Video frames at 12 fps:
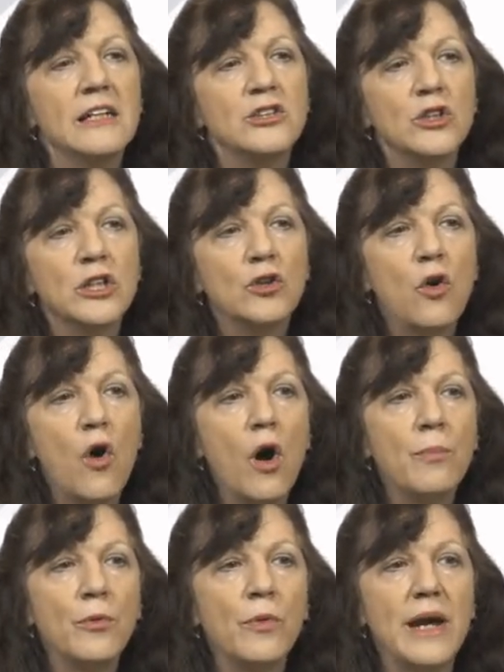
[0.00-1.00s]
To
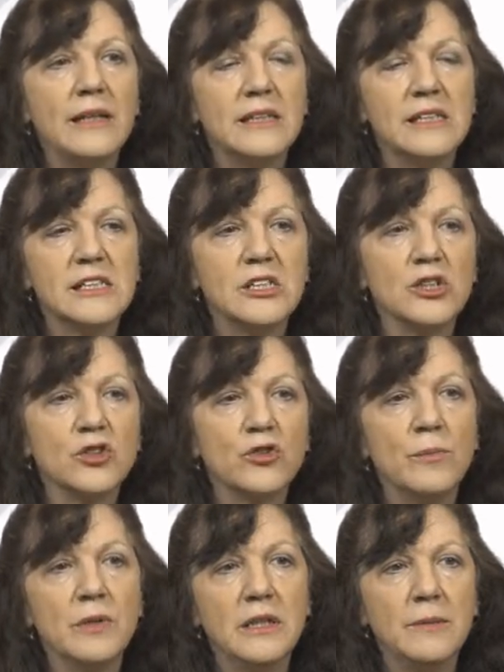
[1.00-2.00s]
incorporate this
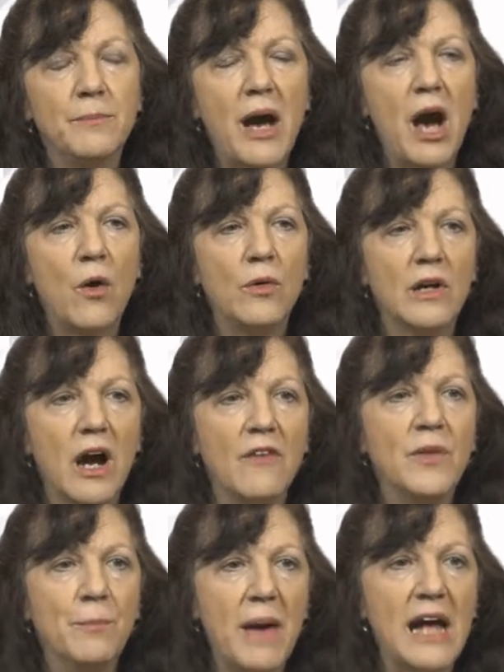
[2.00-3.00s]
discriminating power
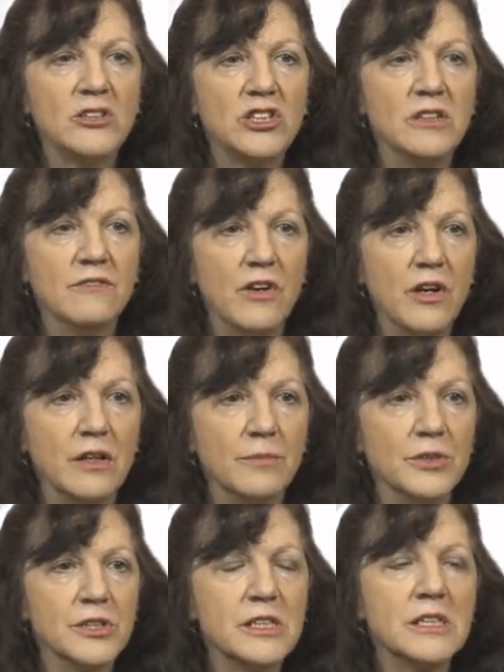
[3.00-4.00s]
of the matching
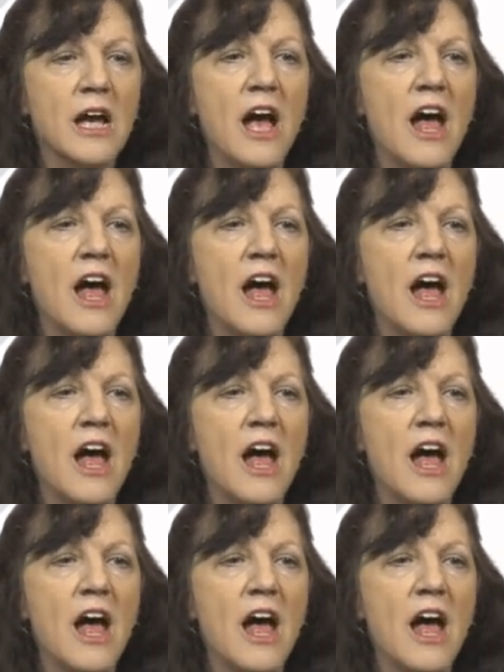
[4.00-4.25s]
variables,